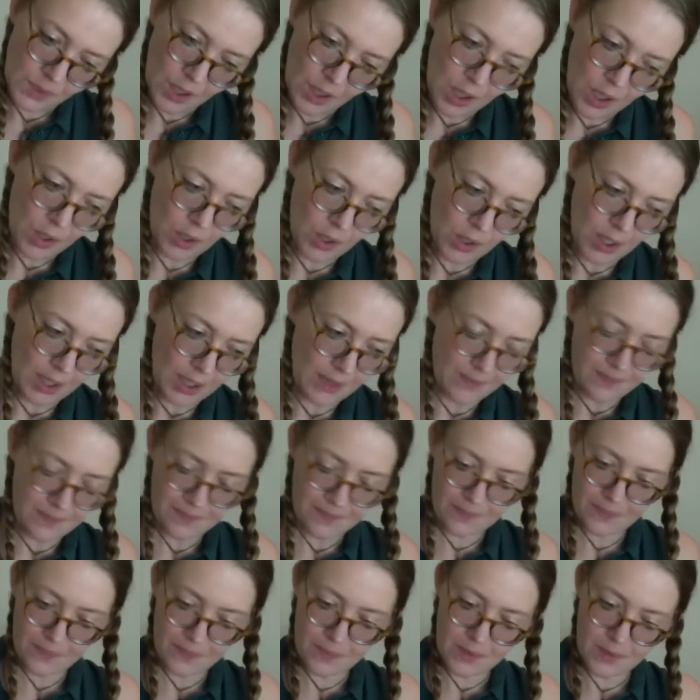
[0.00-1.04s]
Okay,
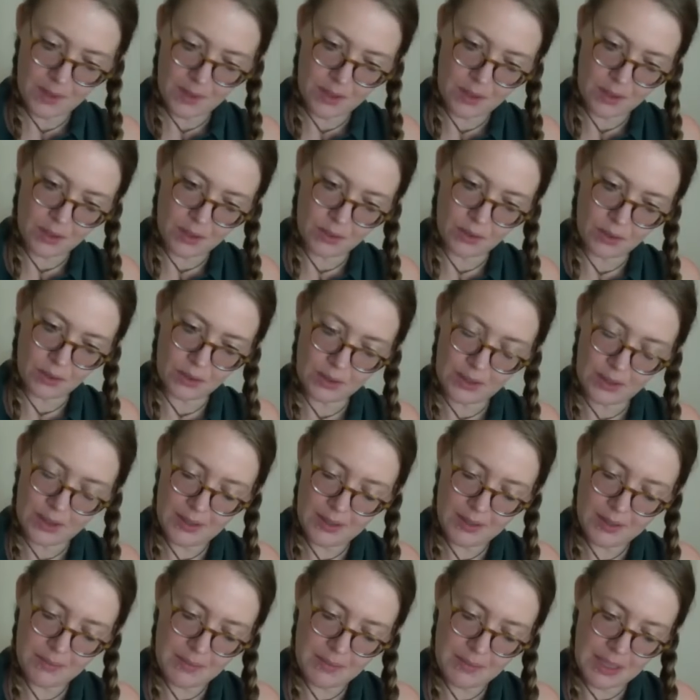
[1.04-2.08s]
so
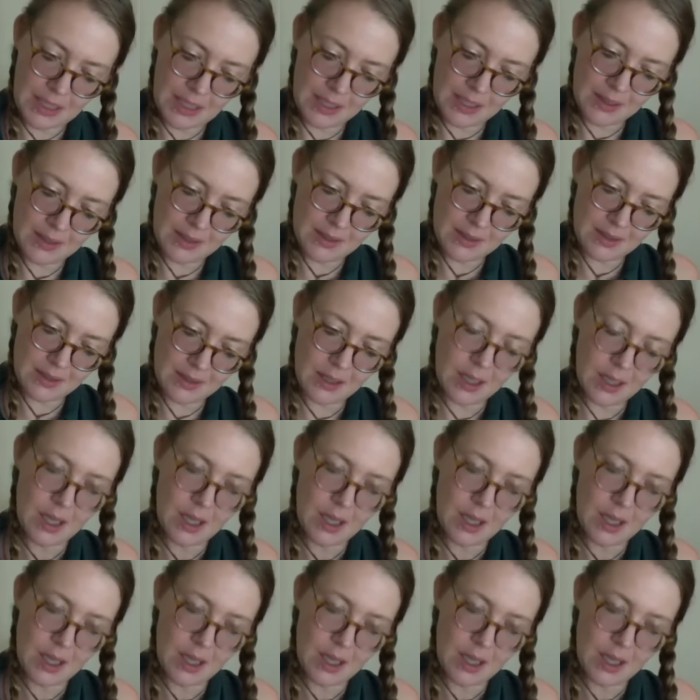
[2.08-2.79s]
this means